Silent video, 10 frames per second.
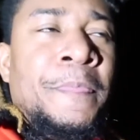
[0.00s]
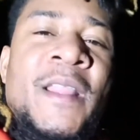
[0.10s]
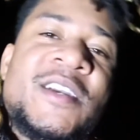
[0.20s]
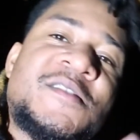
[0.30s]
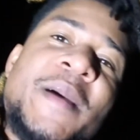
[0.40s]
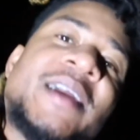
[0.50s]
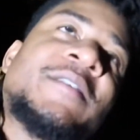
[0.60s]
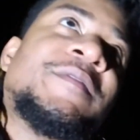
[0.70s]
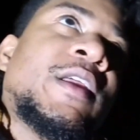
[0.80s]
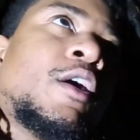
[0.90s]
expect the
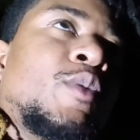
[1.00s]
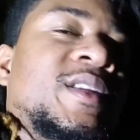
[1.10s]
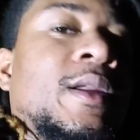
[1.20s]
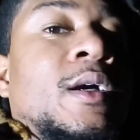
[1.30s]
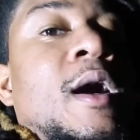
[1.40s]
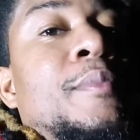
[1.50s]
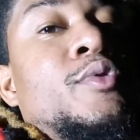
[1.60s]
video within a couple